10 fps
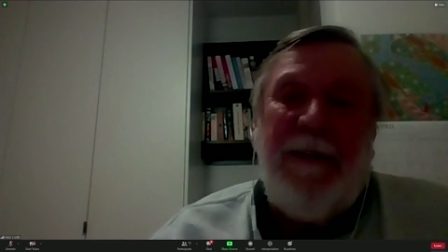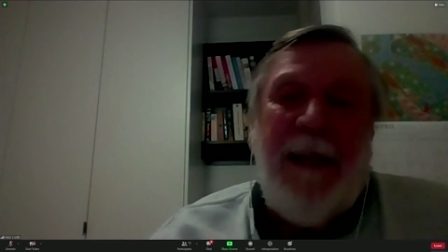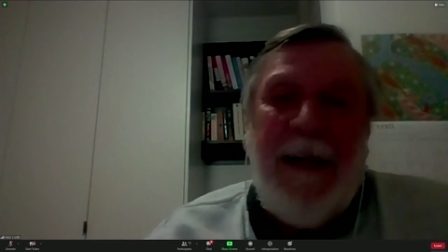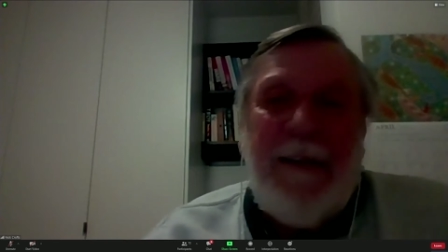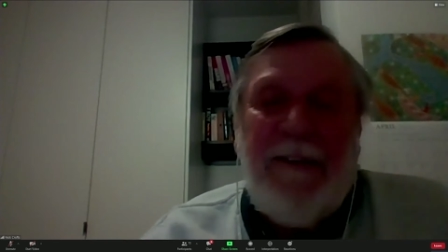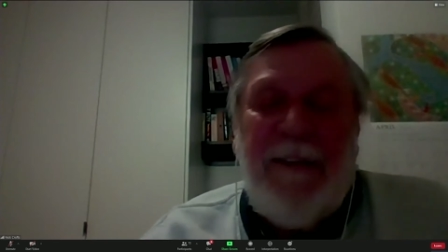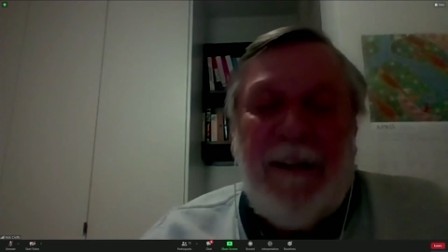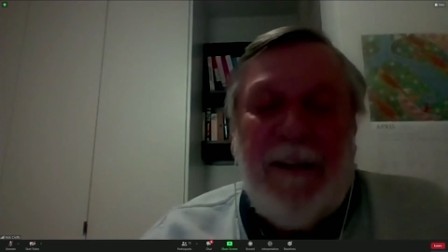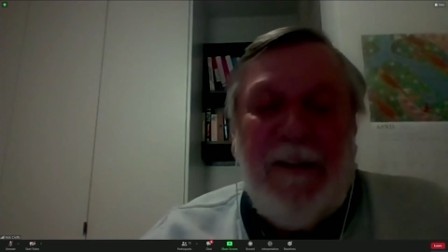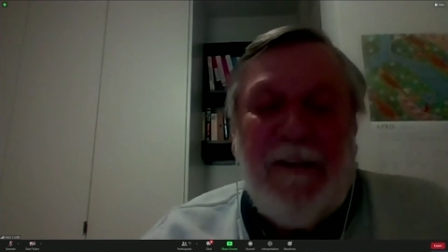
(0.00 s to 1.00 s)
large
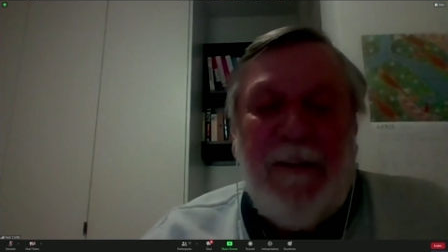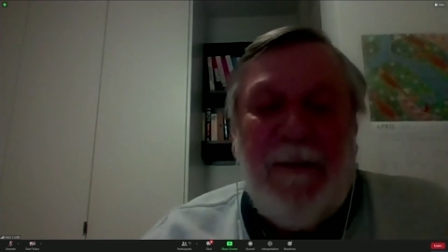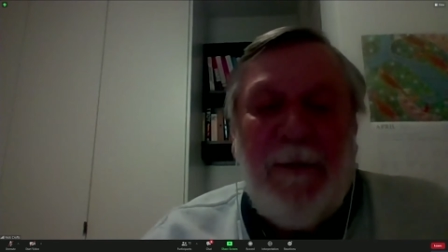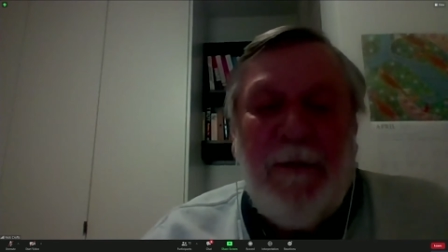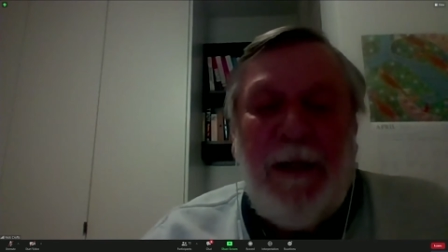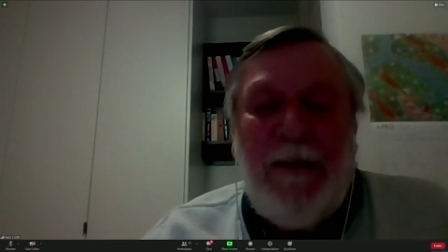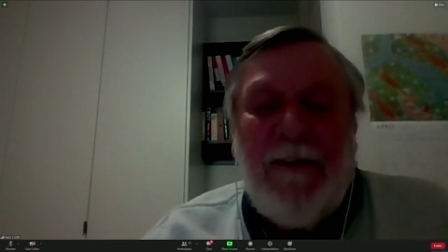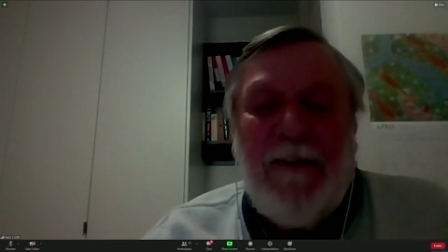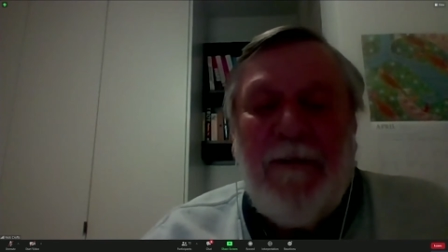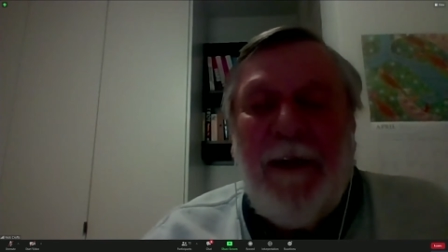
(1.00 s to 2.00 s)
sections of already
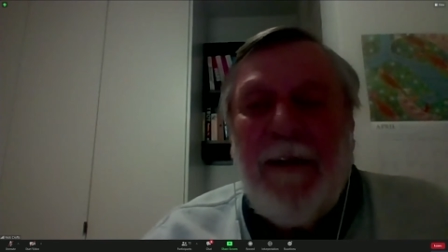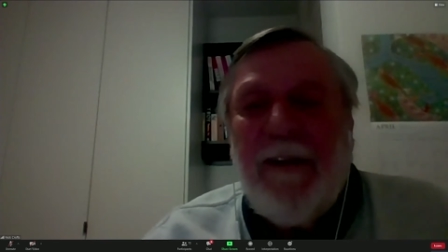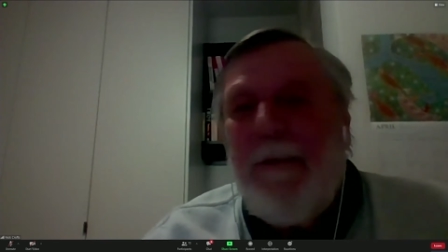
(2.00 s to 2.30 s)
disadvantaged